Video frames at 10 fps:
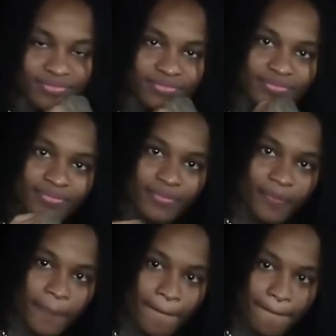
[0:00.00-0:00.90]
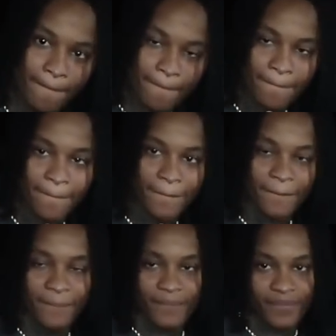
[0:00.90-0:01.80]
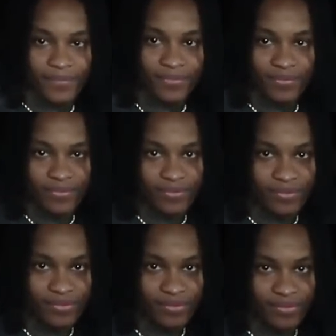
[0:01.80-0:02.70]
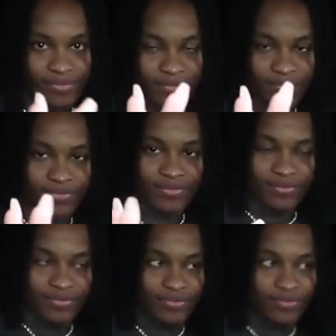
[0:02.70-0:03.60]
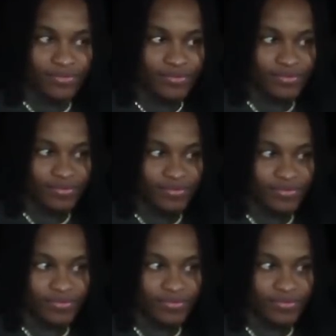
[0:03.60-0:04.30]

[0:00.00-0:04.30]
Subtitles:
This person isn't speaking.